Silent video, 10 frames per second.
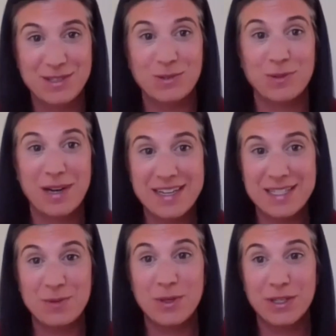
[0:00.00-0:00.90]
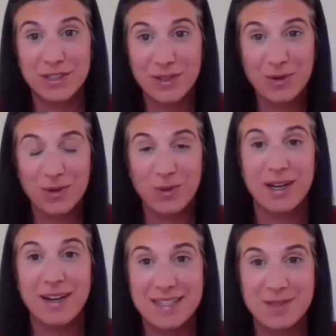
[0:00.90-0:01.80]
was crazy. We couldn't go to
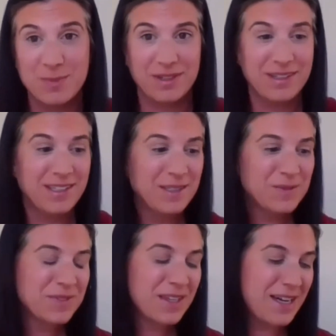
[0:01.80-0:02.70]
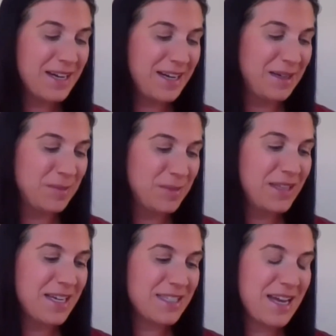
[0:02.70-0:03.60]
a hospital.
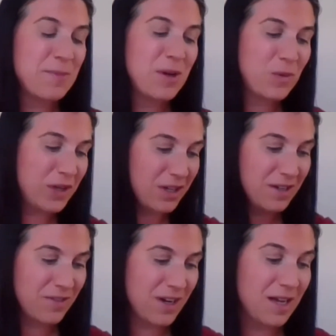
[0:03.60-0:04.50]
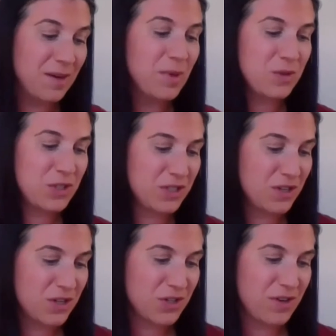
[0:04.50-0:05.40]
And that's, I mean, we could have gone, but it was just
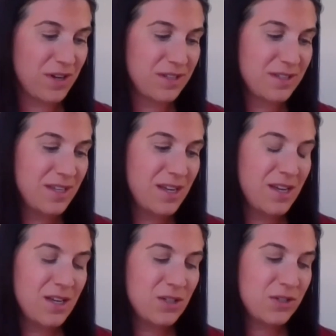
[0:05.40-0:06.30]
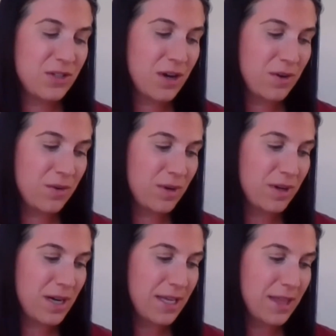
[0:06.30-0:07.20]
our choice.
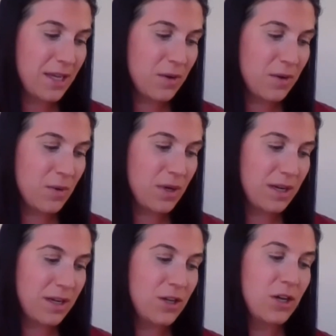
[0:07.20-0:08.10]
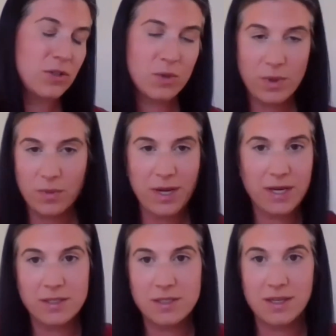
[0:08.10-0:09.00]
So I think so we went
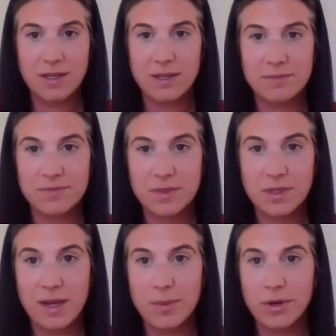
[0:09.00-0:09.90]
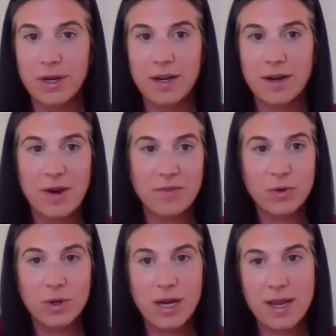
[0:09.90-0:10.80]
into labor at about
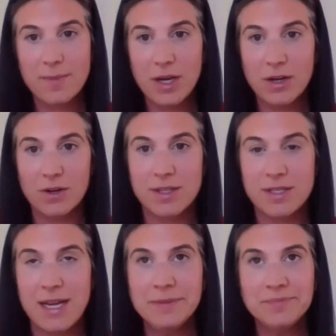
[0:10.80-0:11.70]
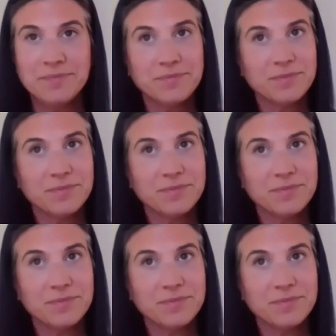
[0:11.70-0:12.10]
4 a.m. on Earth Day.